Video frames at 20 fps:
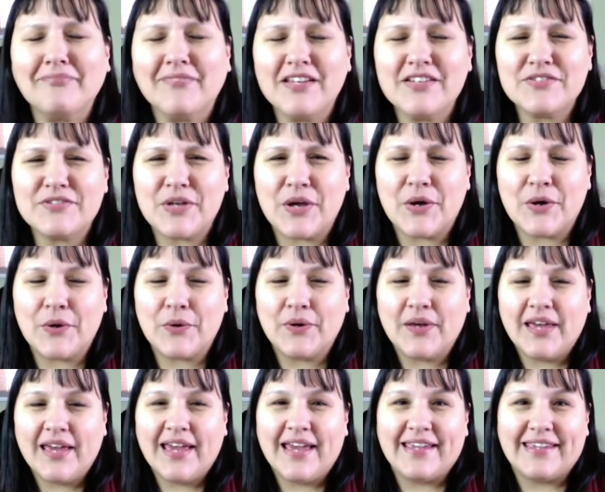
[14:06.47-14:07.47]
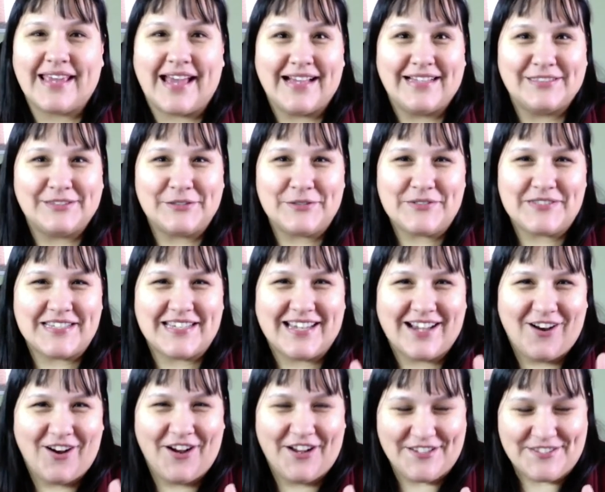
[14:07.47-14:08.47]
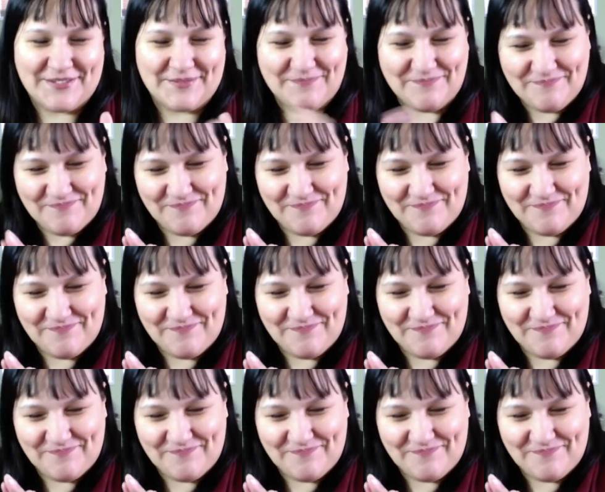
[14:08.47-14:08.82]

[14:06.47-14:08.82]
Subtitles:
So yeah, Lucy, awesome.